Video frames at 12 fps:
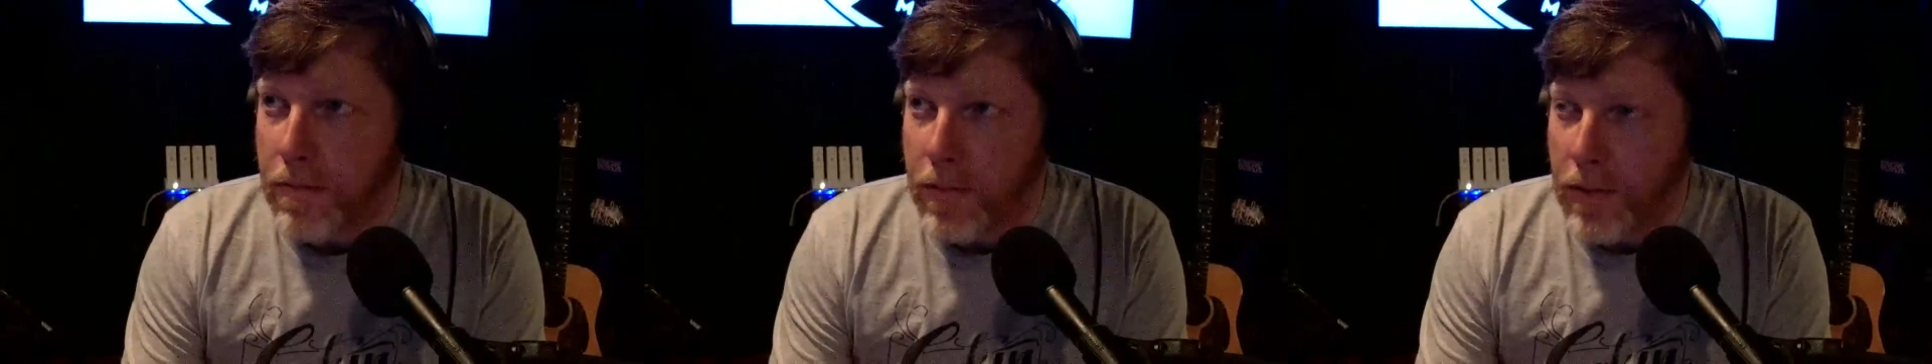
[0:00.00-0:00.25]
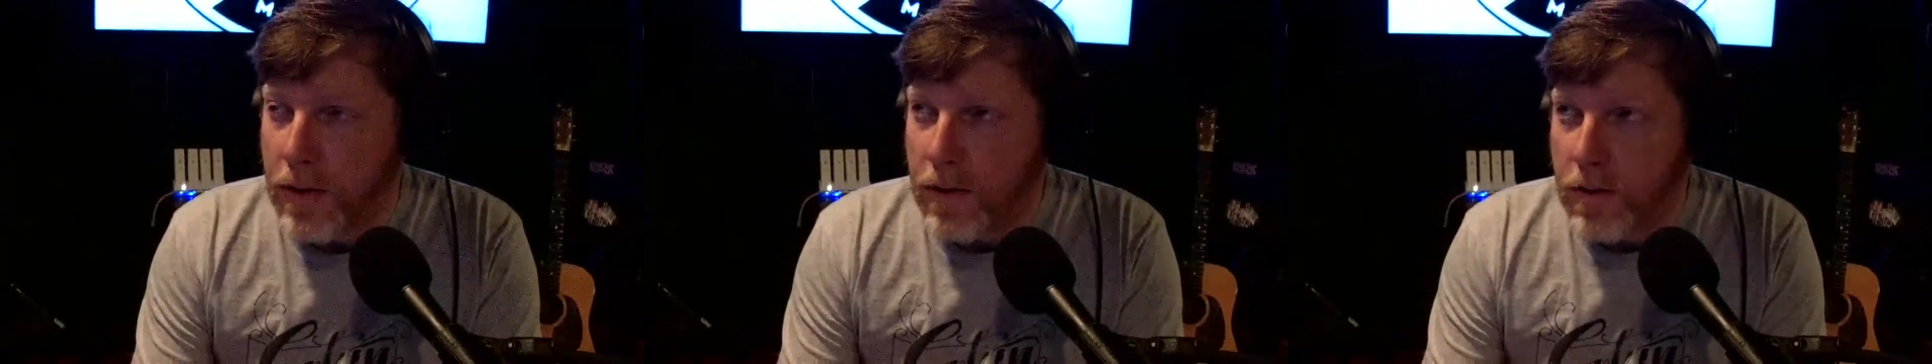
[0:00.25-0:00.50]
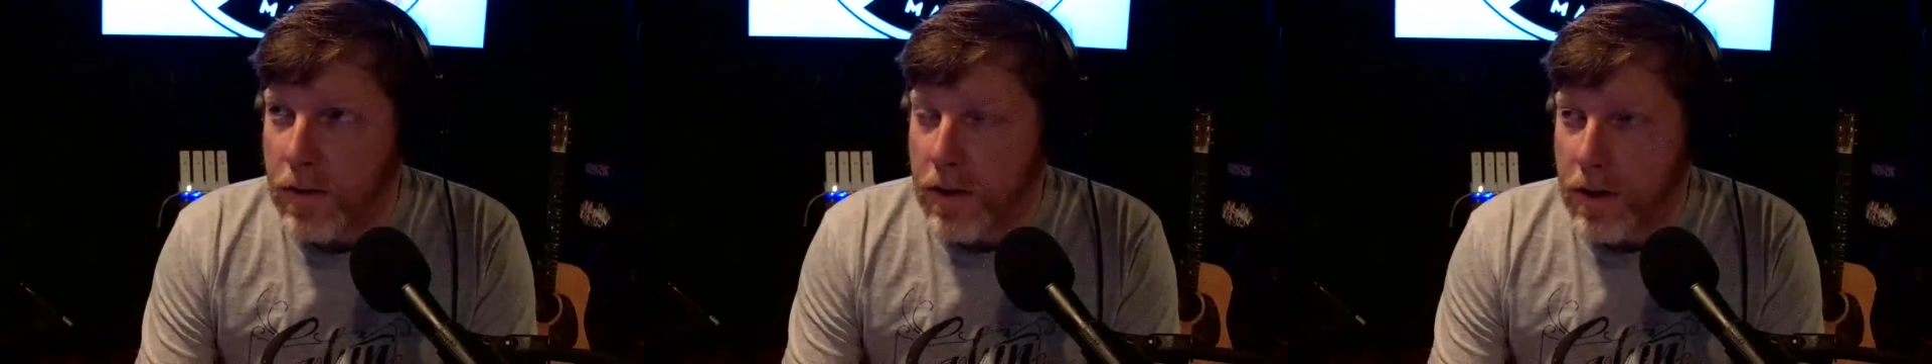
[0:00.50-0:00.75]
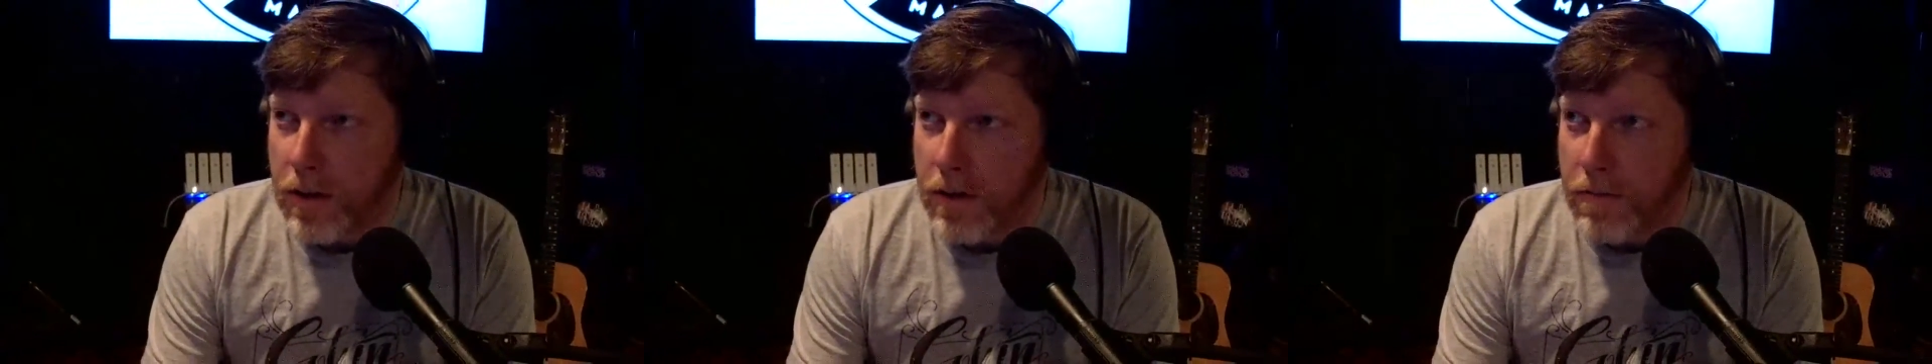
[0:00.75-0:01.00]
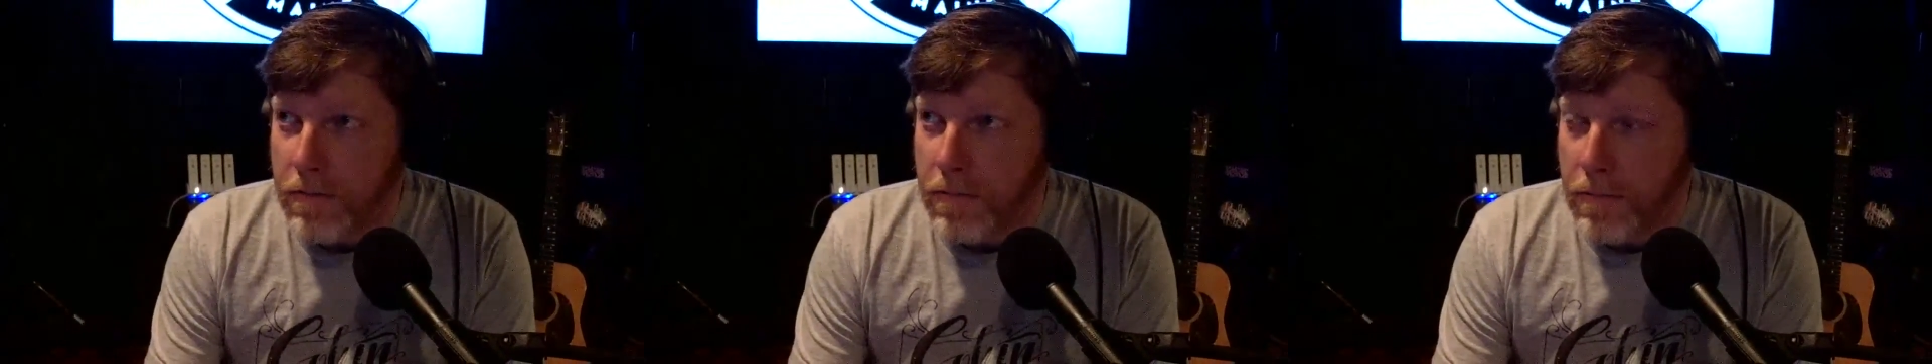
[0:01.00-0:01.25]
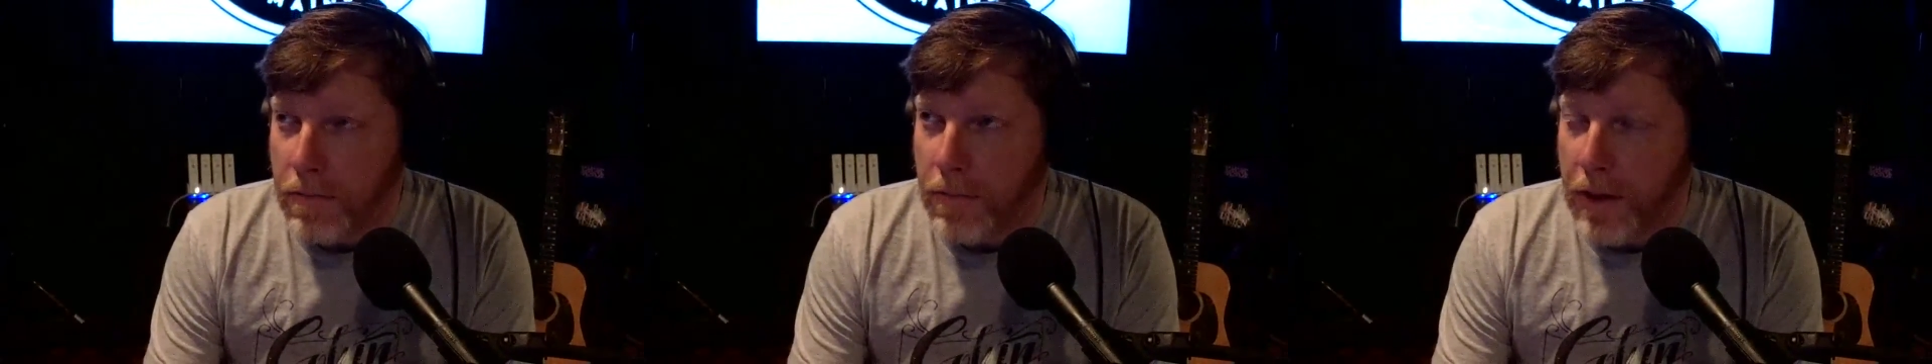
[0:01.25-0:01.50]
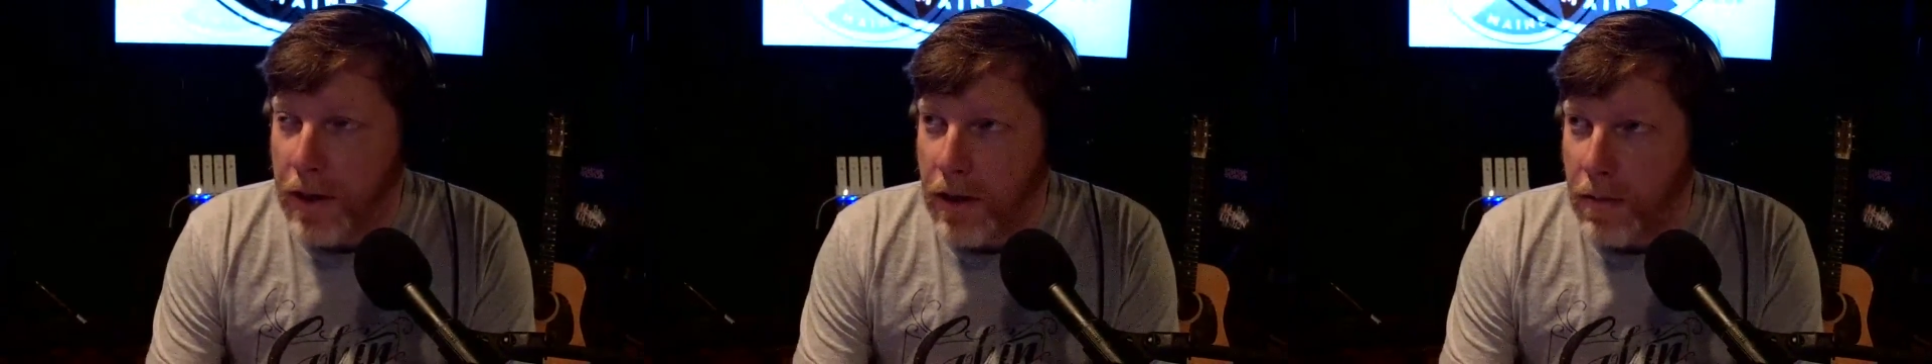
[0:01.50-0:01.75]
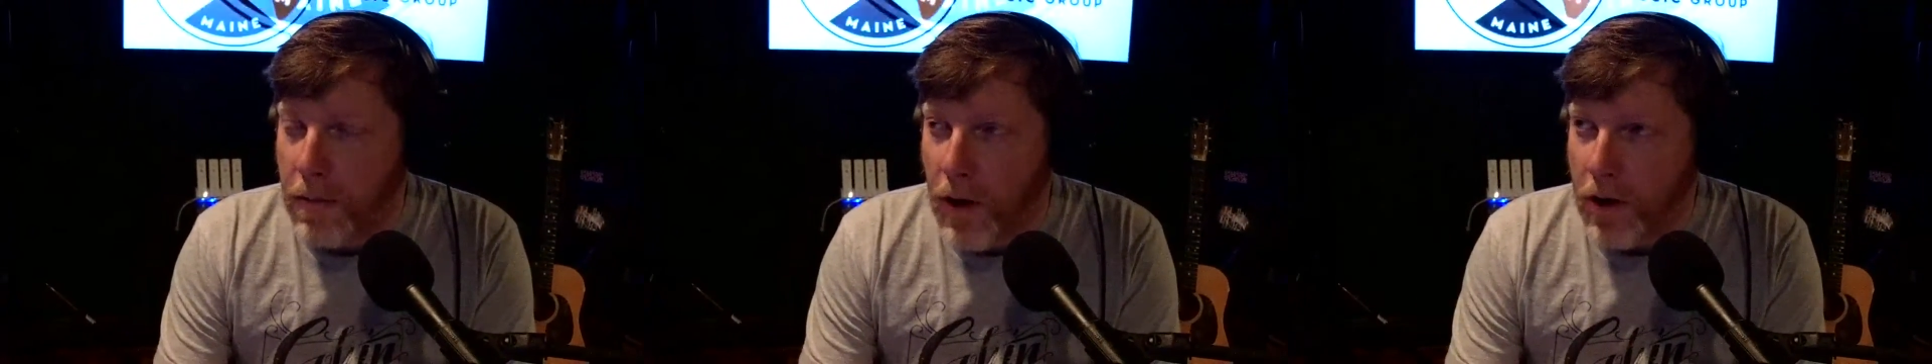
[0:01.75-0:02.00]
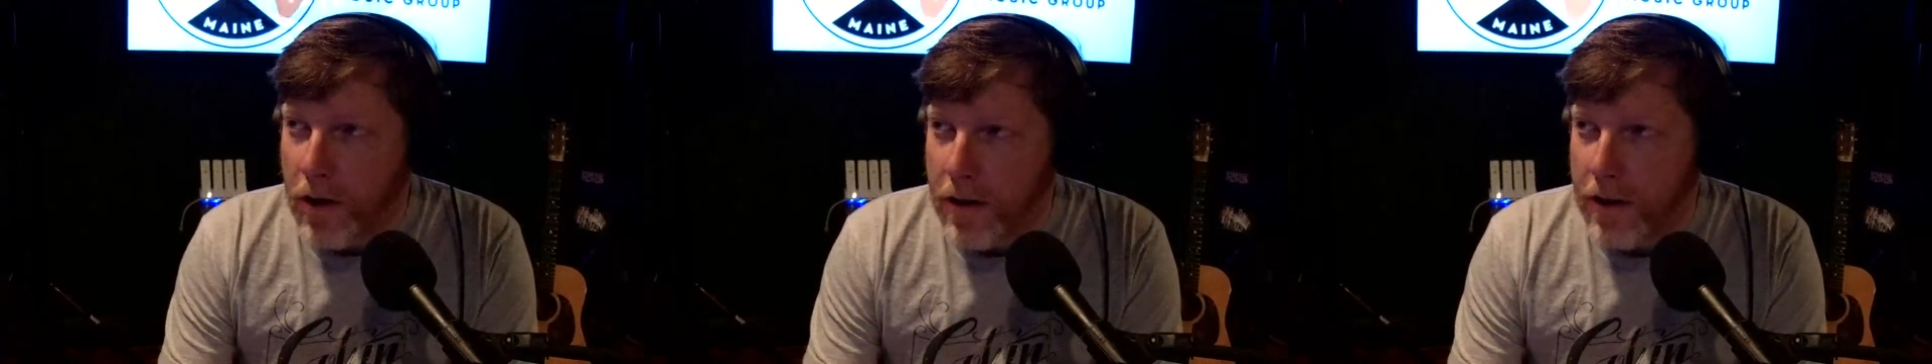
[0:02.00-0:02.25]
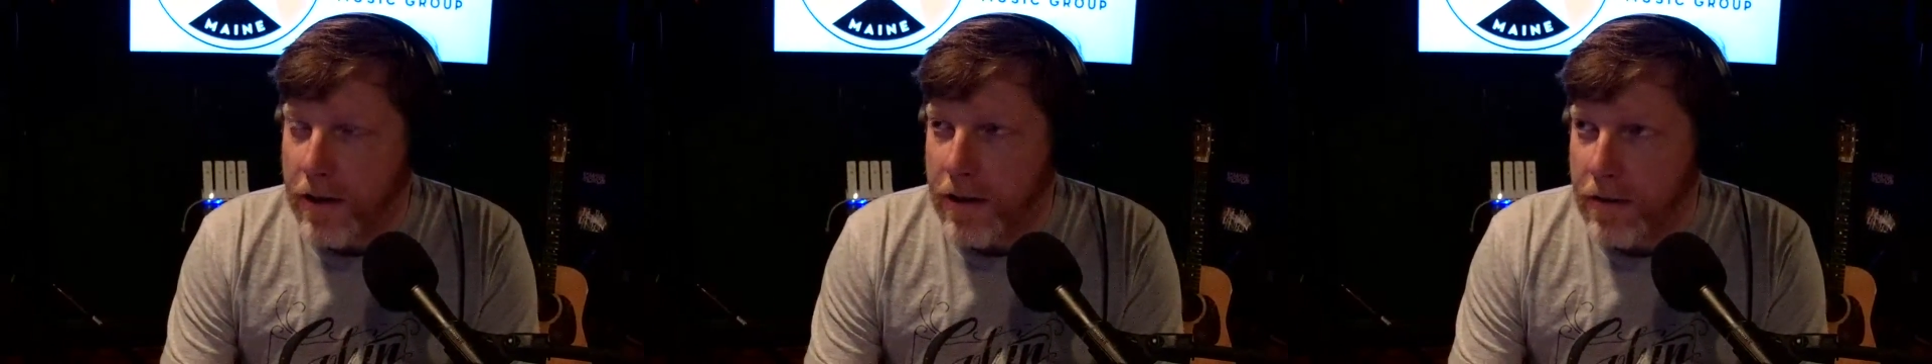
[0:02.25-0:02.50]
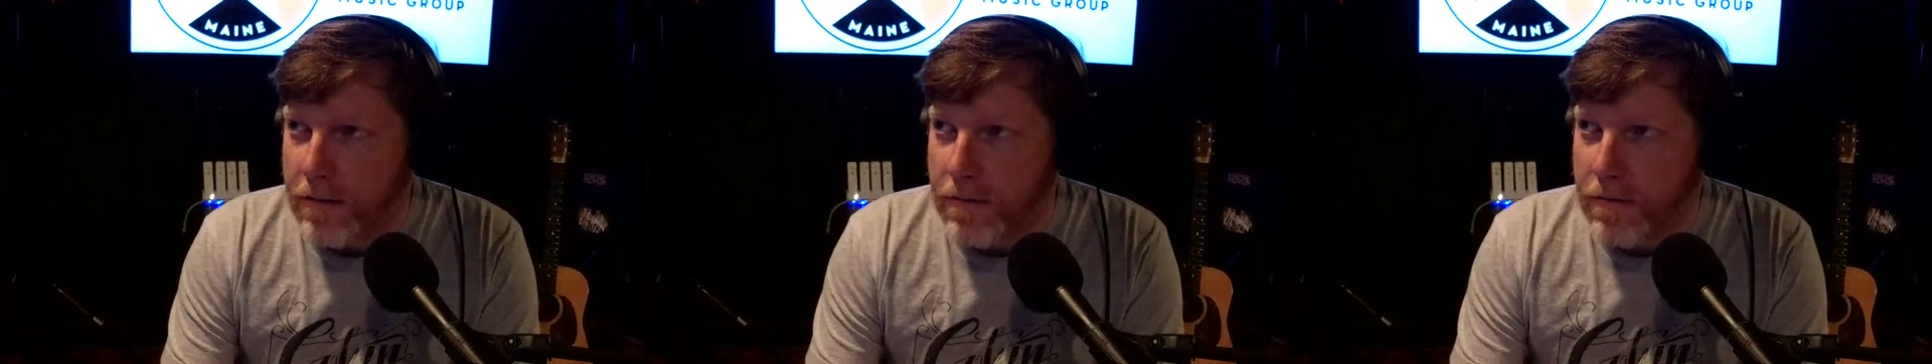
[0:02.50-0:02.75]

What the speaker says: know, s- be a marketing